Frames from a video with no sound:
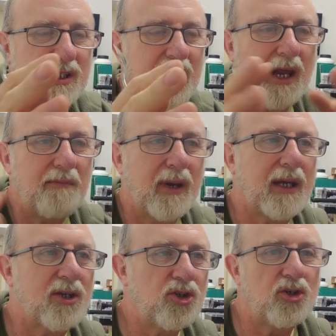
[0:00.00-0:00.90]
sit and
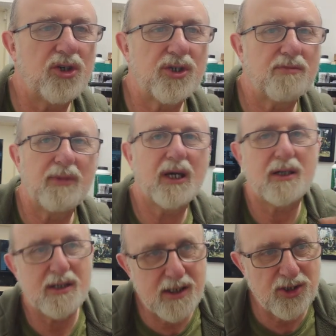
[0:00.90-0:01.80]
make a choice and make
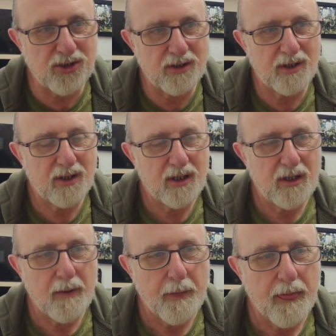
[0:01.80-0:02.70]
a decision.
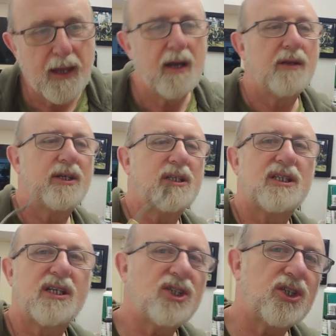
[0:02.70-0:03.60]
The
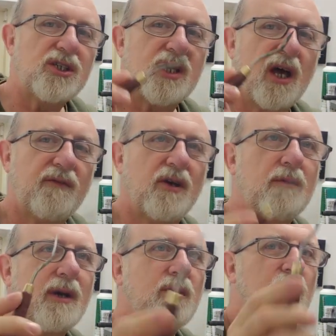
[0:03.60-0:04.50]
decisions that I've got to
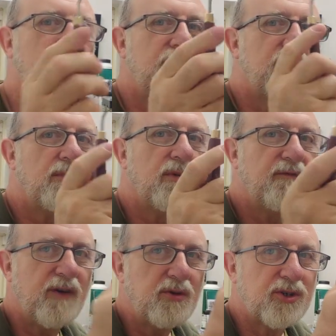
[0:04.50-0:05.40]
make working from the
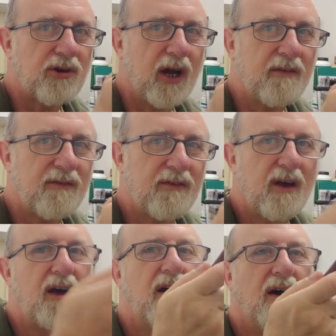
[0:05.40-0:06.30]
photograph
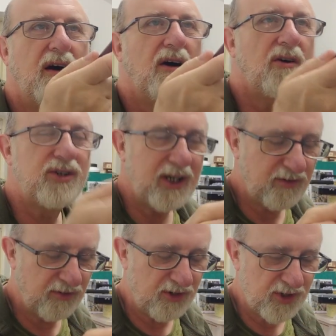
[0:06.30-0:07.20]
are
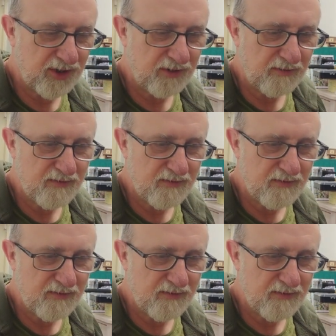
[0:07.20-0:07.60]
different.